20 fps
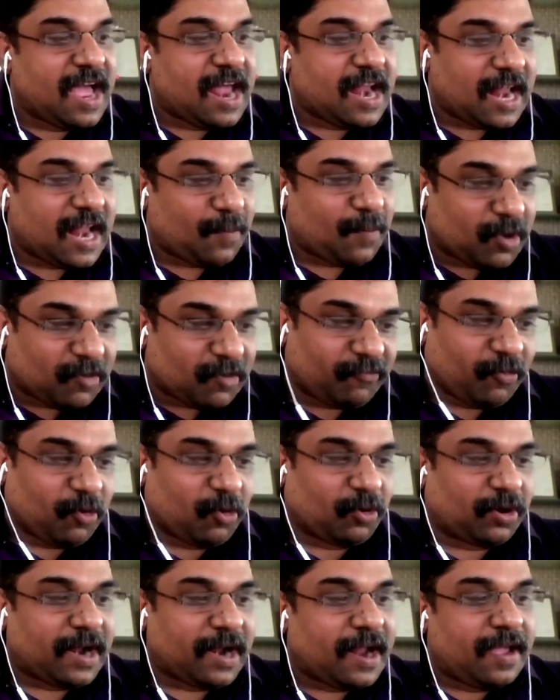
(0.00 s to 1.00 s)
Number
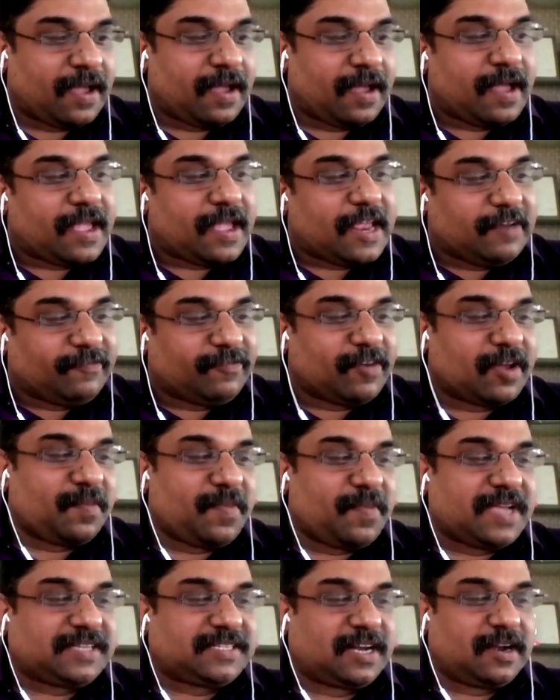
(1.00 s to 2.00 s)
four,
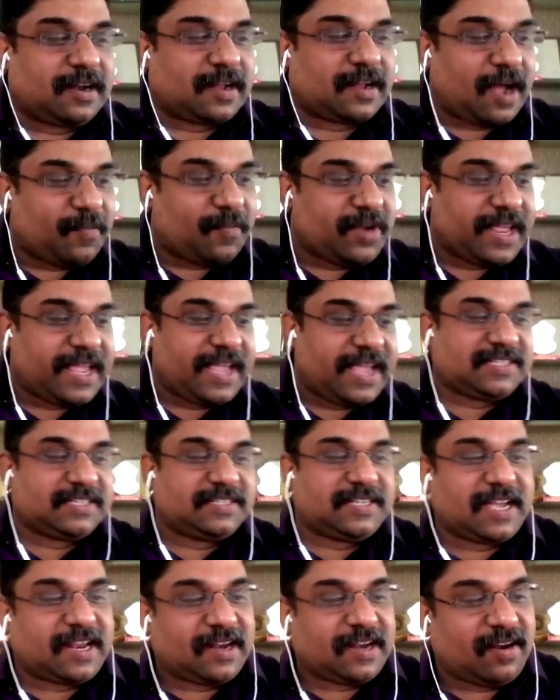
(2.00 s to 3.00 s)
information and communication
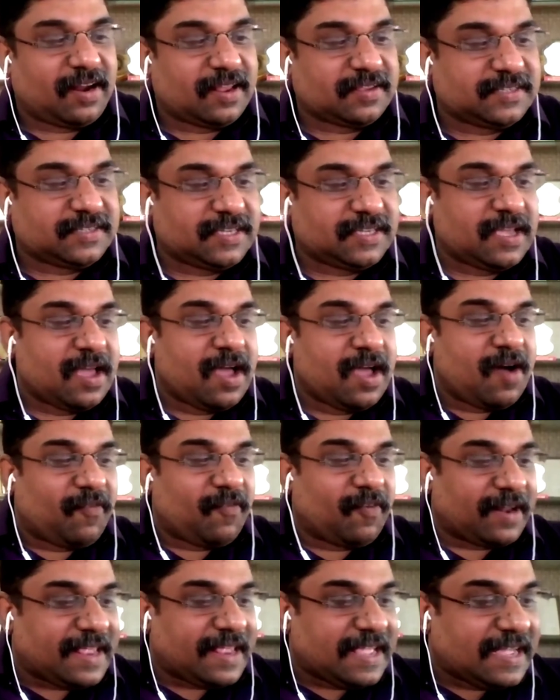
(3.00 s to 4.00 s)
technology
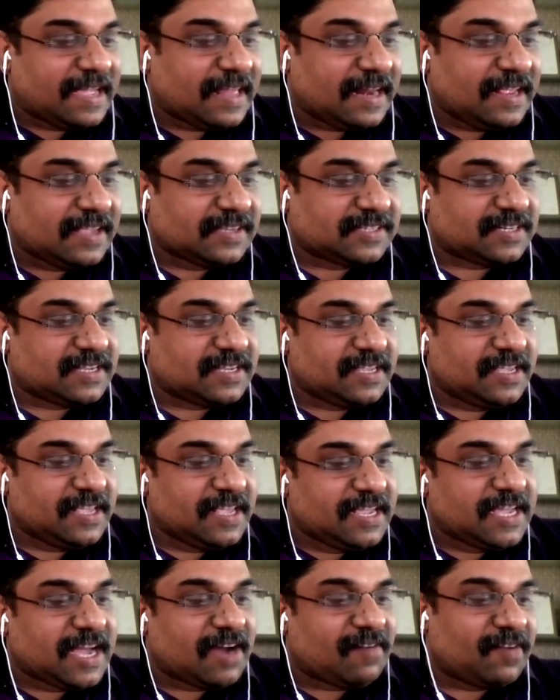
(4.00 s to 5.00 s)
for increased
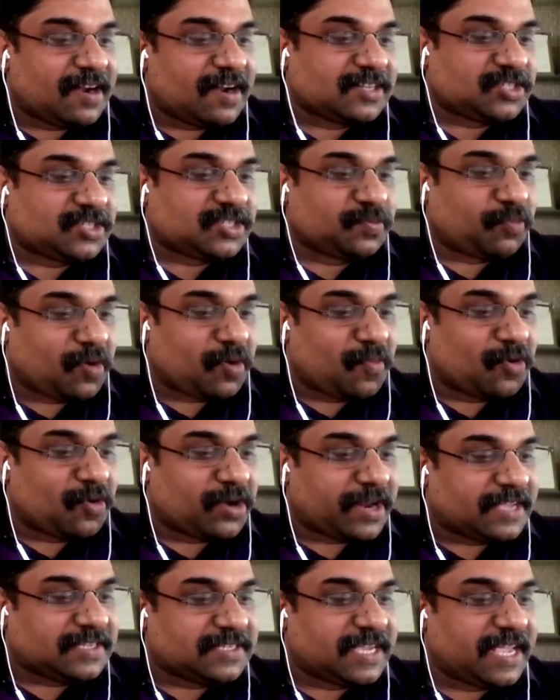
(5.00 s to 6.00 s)
e-governance to promote
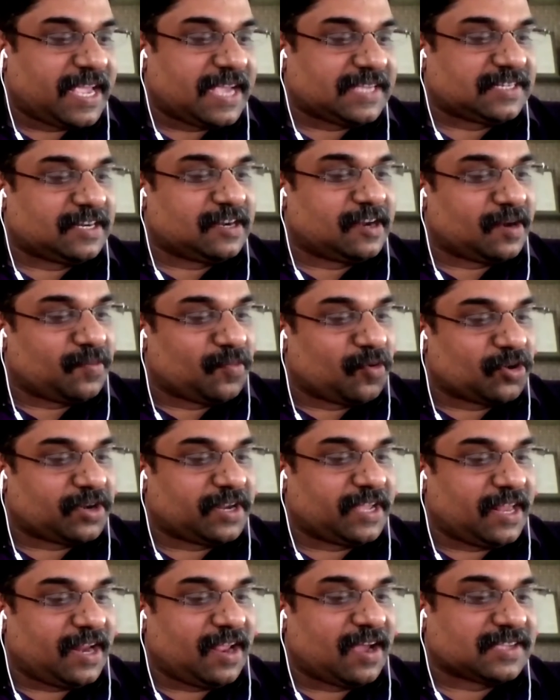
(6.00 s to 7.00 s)
education in remote
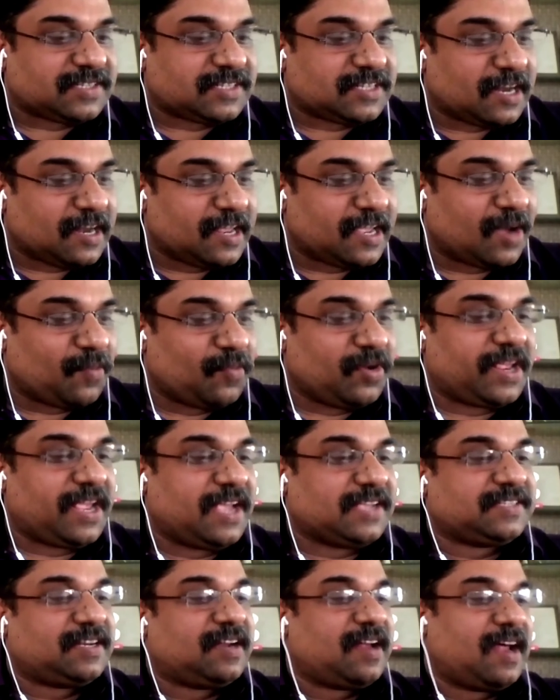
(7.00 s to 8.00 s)
areas,
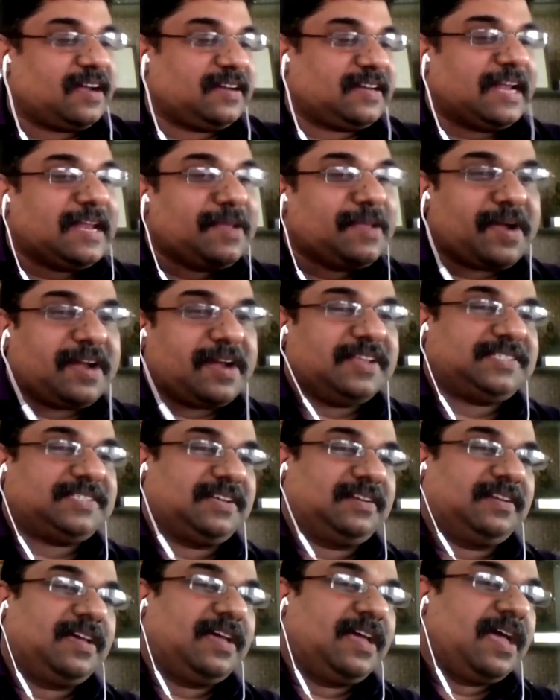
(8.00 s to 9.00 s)
telecommunication and telemedicine.